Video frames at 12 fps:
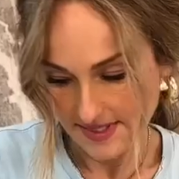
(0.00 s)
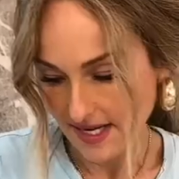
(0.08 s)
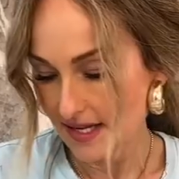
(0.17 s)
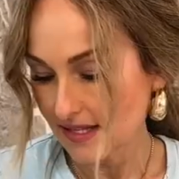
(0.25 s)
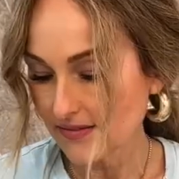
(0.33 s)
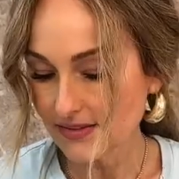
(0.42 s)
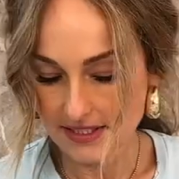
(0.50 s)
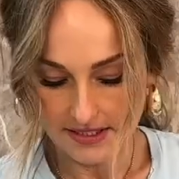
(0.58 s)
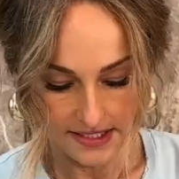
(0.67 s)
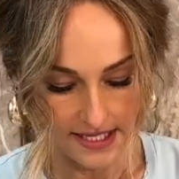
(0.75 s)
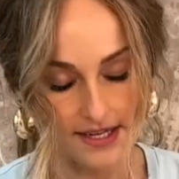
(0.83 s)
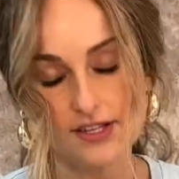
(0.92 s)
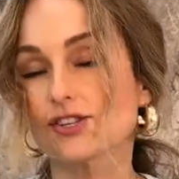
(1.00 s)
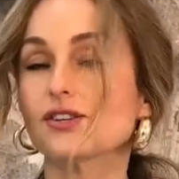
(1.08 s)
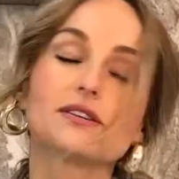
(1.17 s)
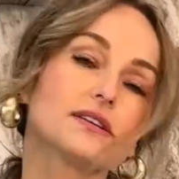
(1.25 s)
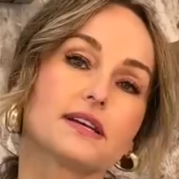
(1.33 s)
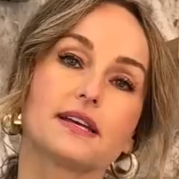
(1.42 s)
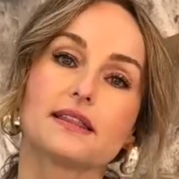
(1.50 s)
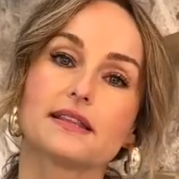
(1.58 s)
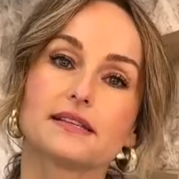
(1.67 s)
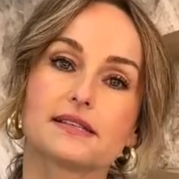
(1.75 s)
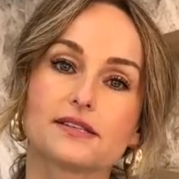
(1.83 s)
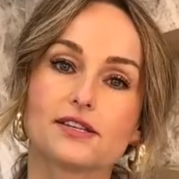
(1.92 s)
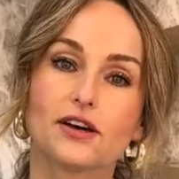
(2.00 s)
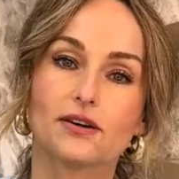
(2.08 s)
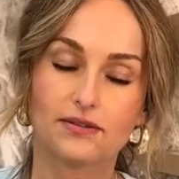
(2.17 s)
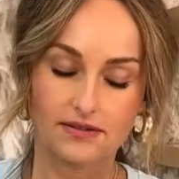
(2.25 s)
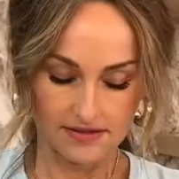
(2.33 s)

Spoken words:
I love a little texture in this dough.